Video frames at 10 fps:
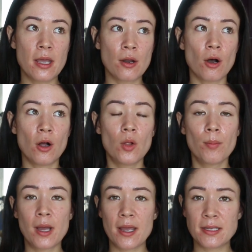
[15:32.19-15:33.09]
In all
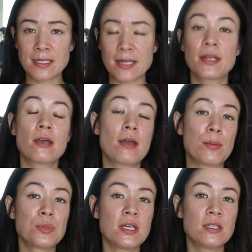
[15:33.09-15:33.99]
my skincare
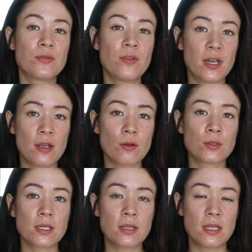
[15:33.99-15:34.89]
empties
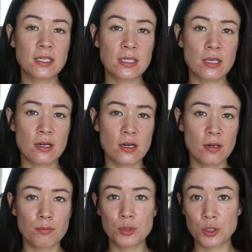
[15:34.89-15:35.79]
videos this
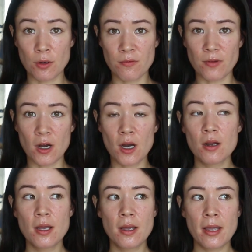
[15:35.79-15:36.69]
year so far,